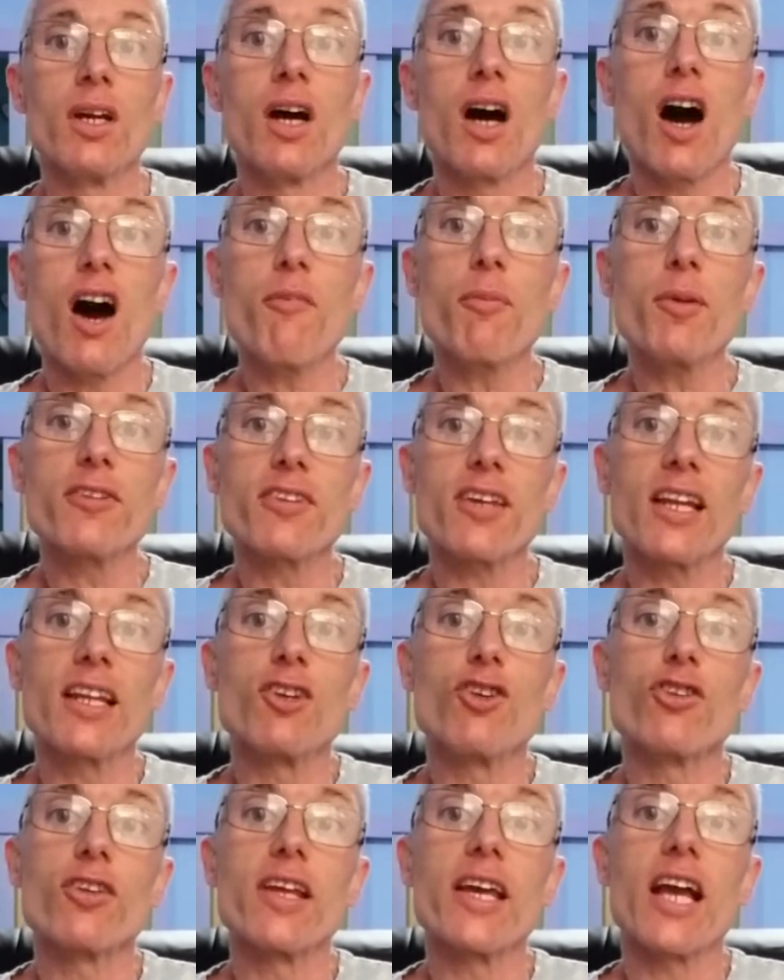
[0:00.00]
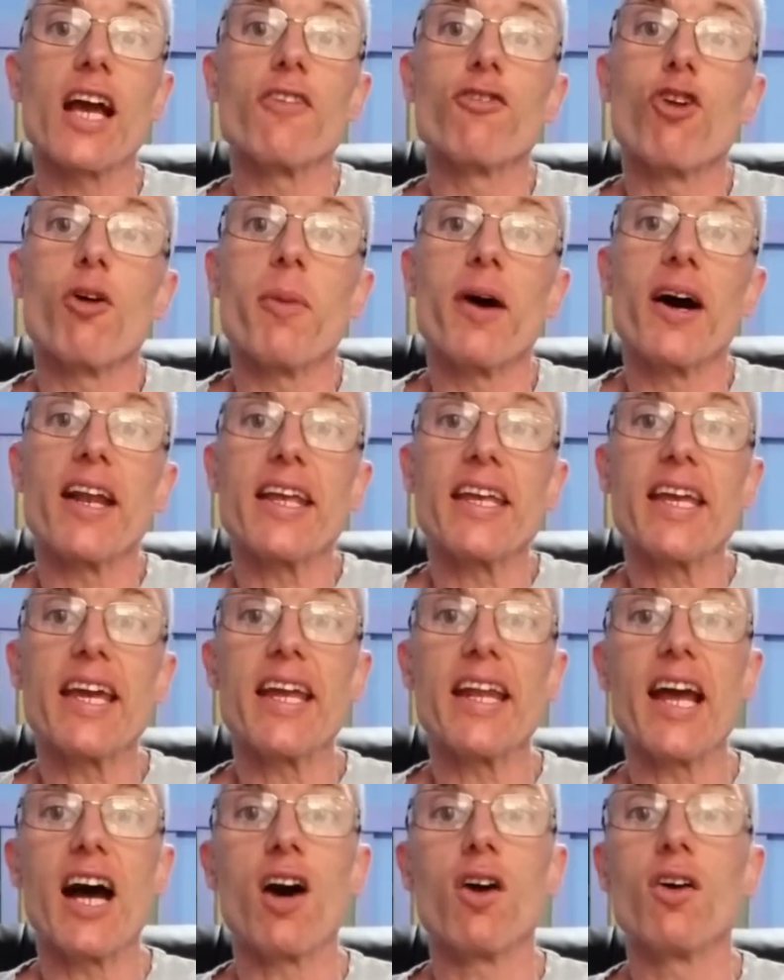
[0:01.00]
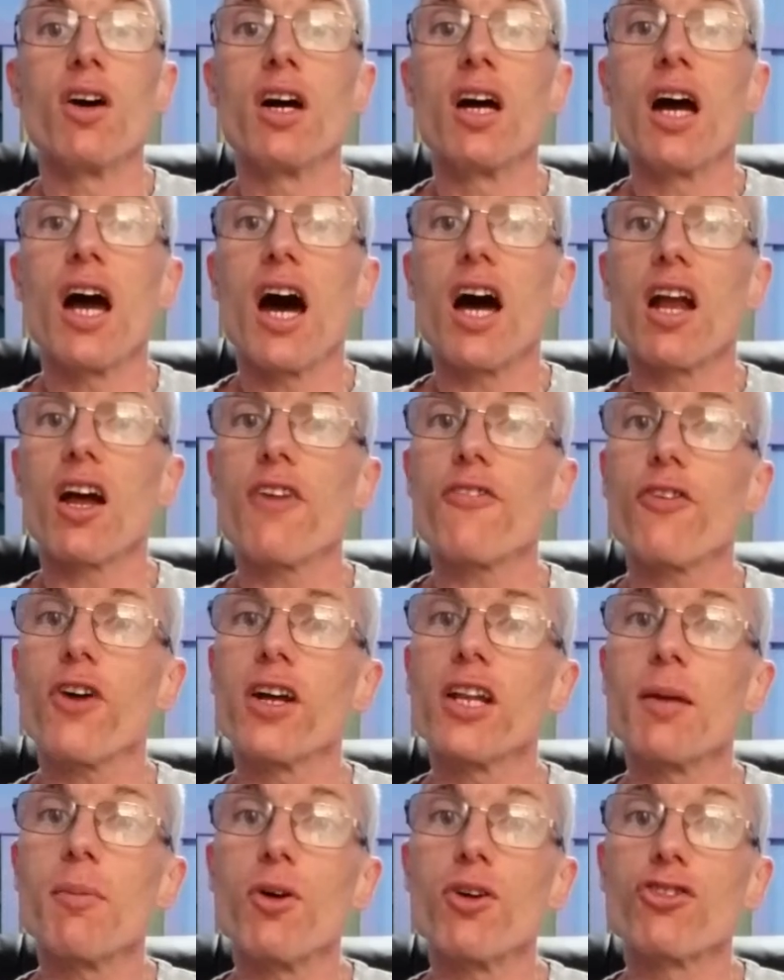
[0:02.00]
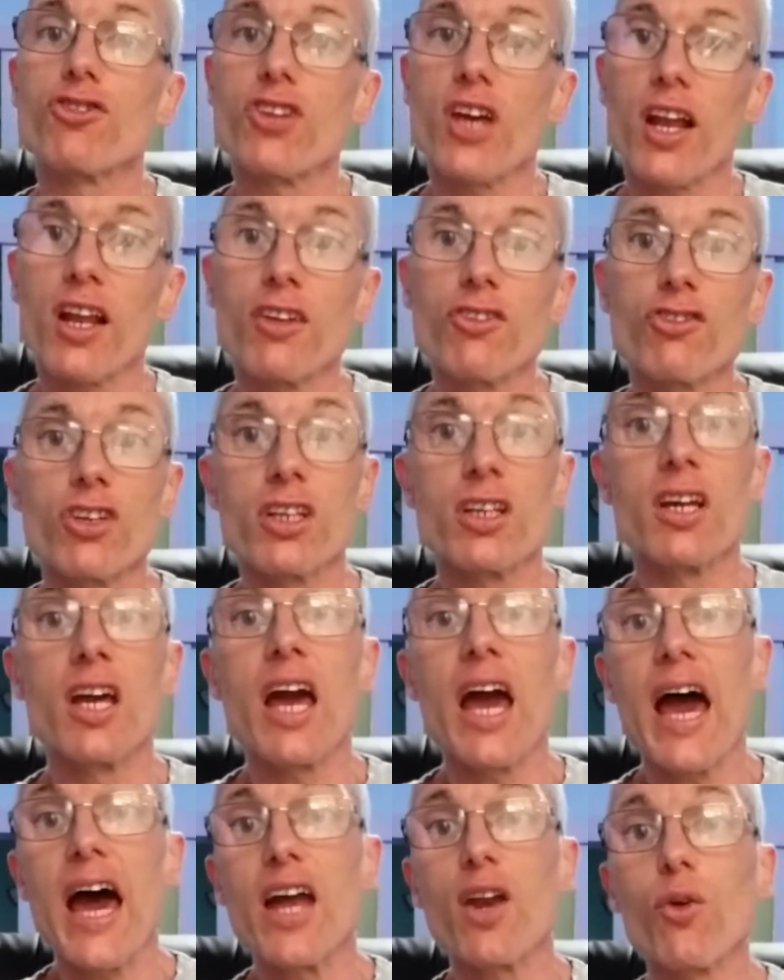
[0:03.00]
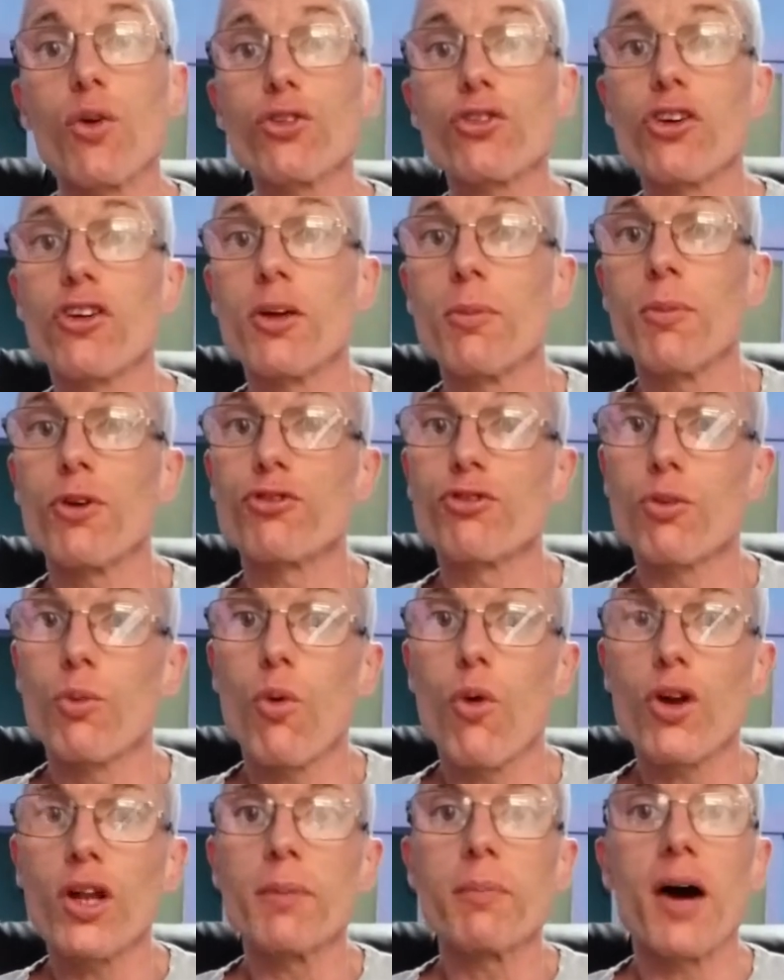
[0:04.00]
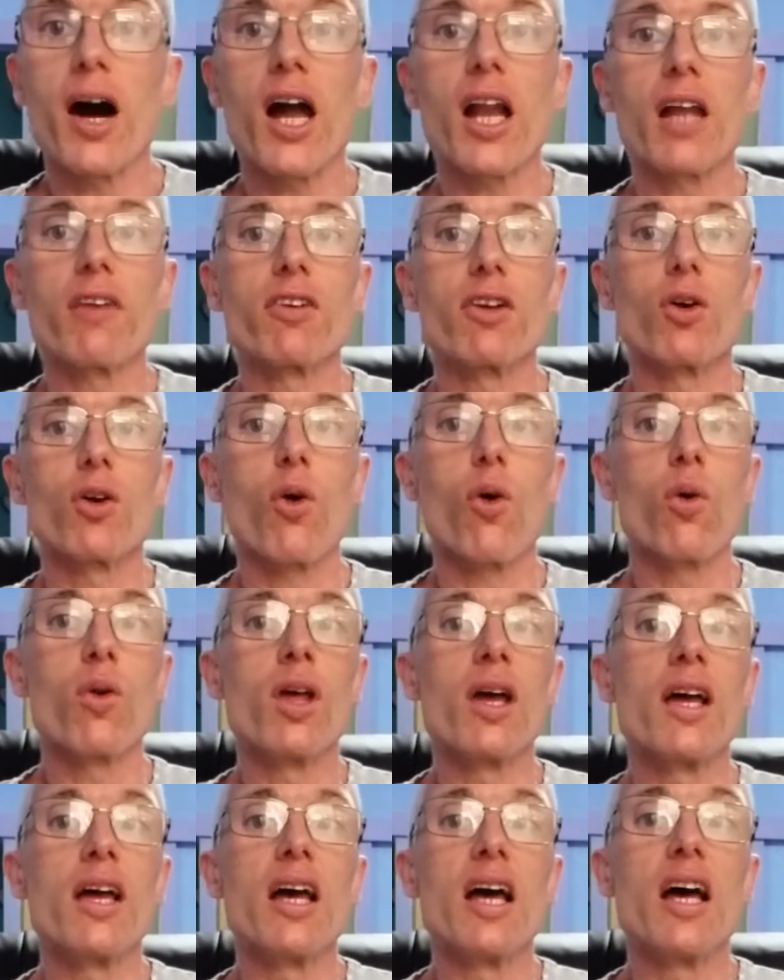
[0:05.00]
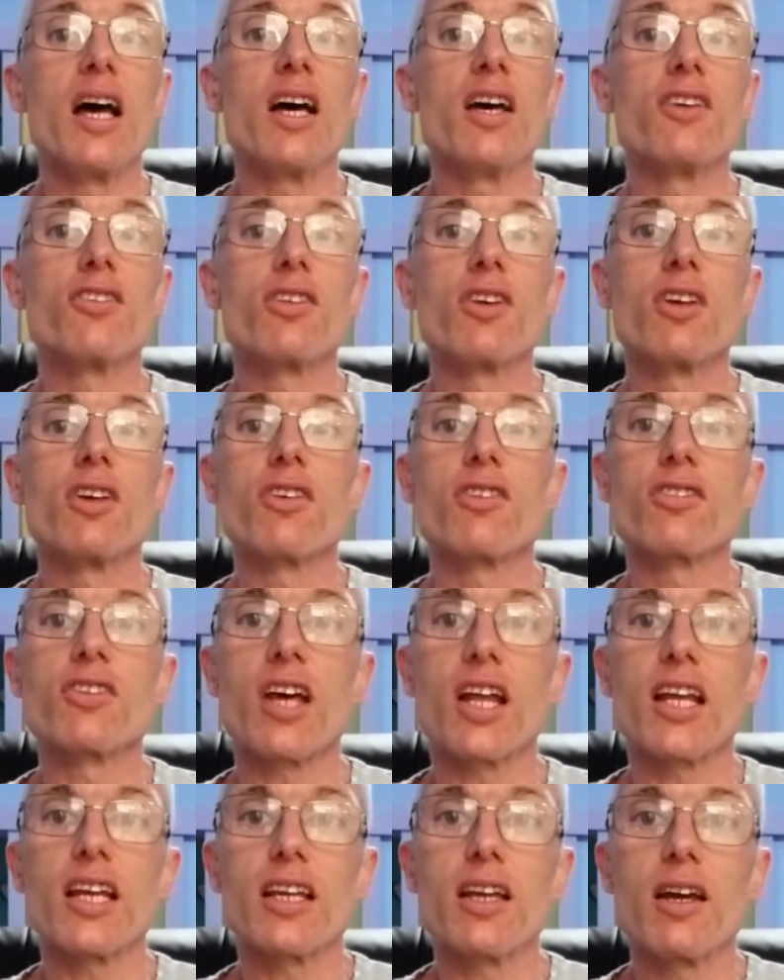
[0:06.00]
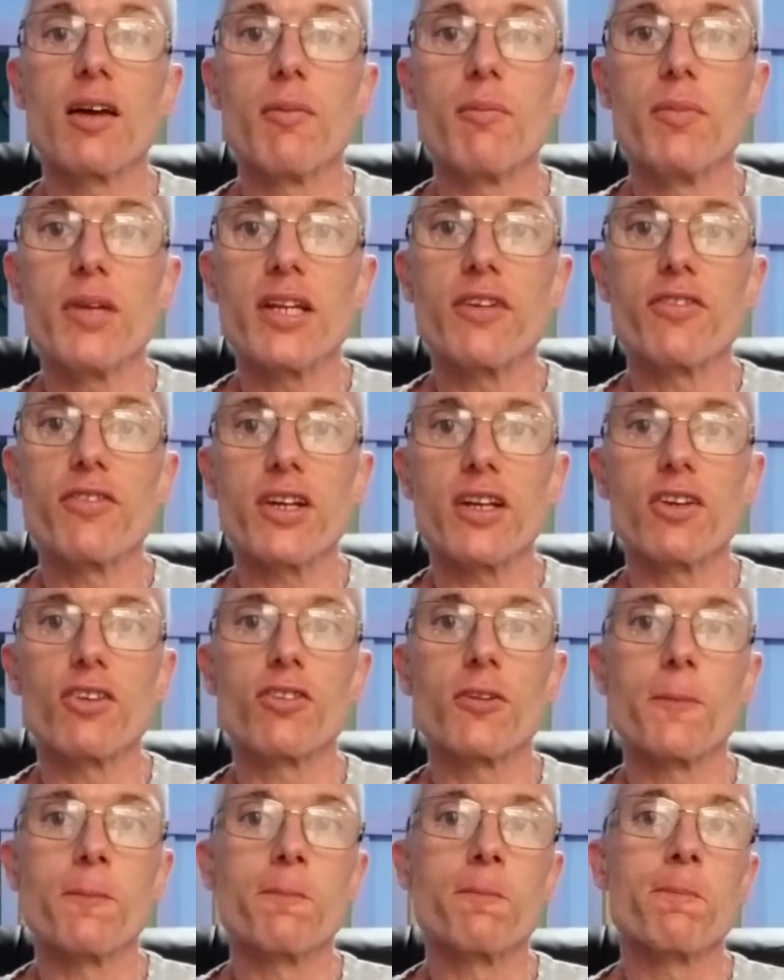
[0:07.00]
I've been selling used Lego for about a year now, and I find the most challenging and also the most rewarding part of it all is selling minifigures.